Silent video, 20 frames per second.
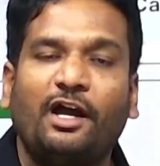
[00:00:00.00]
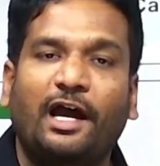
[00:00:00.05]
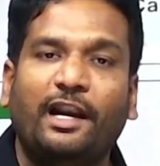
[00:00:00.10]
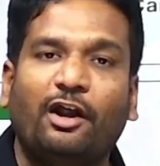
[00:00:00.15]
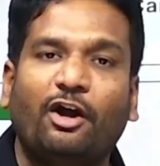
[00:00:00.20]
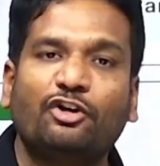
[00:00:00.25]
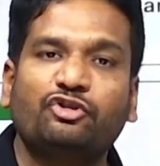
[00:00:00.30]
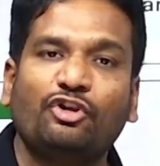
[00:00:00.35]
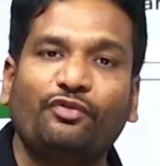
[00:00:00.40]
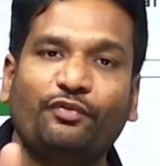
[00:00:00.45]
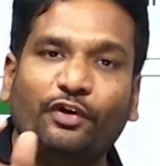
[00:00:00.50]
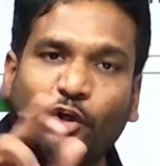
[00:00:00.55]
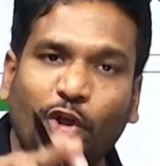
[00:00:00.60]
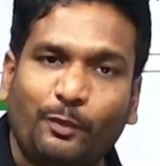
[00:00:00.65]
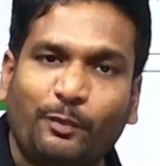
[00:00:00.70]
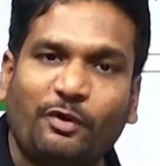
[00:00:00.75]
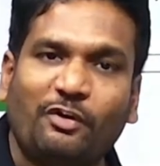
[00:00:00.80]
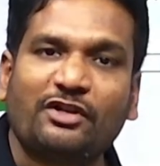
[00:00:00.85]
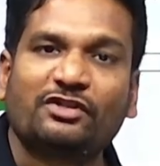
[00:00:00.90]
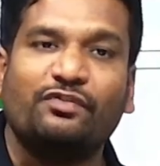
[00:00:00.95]
And also
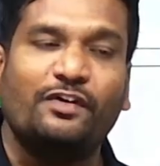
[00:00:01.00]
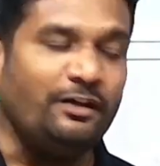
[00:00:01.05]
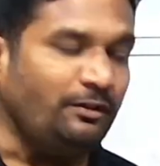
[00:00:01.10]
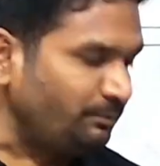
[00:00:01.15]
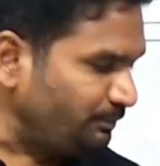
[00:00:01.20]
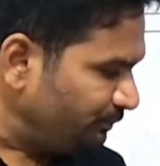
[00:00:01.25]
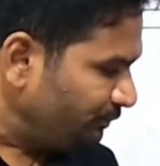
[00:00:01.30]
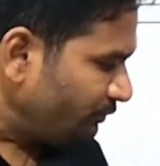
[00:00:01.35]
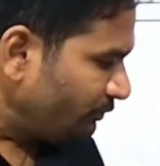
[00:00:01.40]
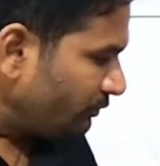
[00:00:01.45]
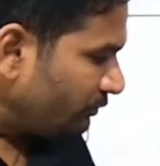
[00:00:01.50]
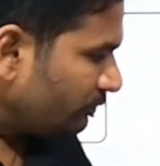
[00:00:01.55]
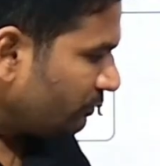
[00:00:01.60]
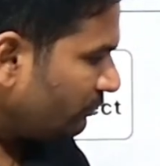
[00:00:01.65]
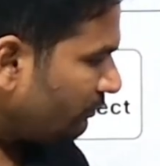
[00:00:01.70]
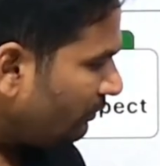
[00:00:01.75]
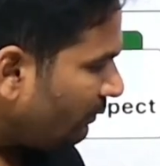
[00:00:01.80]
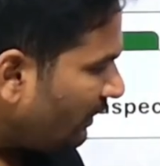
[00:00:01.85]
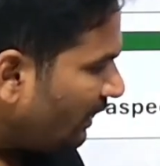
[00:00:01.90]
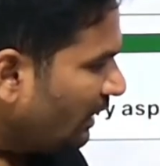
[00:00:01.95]
veto powers were
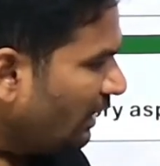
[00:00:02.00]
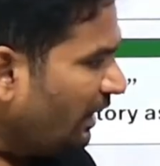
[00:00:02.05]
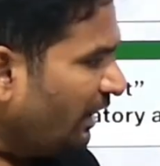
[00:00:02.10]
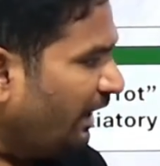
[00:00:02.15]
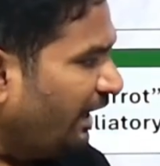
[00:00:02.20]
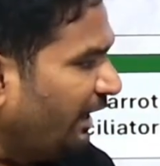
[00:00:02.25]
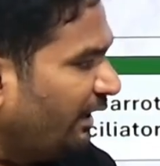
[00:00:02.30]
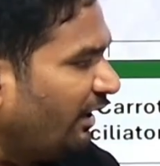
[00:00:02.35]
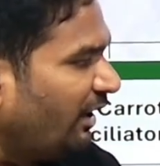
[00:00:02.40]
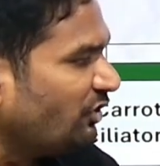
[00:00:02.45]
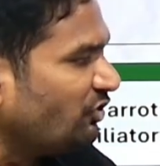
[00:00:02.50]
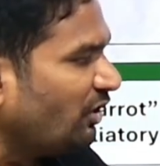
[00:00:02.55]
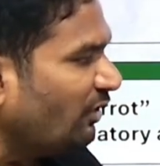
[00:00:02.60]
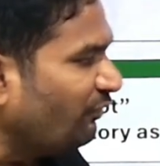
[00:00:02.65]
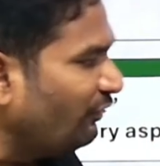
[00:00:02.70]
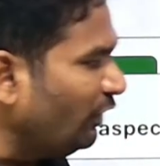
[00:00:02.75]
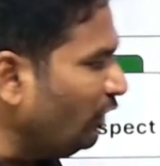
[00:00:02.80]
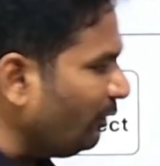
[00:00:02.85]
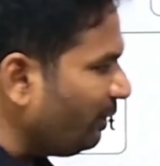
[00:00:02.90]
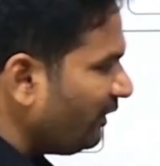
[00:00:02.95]
introduction
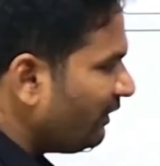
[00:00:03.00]
of veto